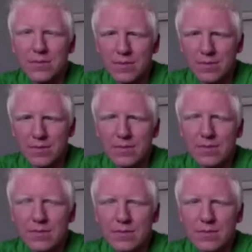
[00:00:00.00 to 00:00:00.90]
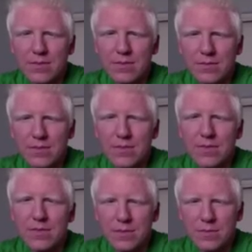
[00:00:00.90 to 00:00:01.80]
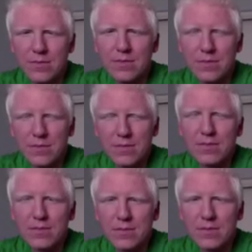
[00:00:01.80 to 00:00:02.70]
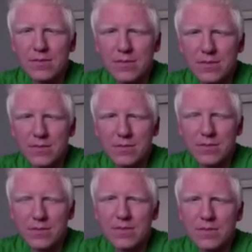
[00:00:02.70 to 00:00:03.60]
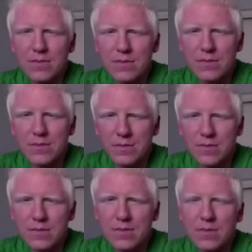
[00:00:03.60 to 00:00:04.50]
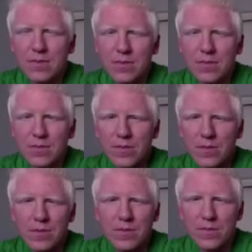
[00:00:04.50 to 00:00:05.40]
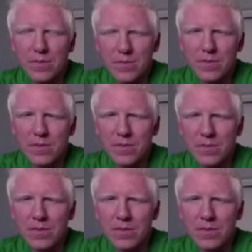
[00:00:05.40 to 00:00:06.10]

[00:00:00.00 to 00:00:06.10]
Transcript: [no speech]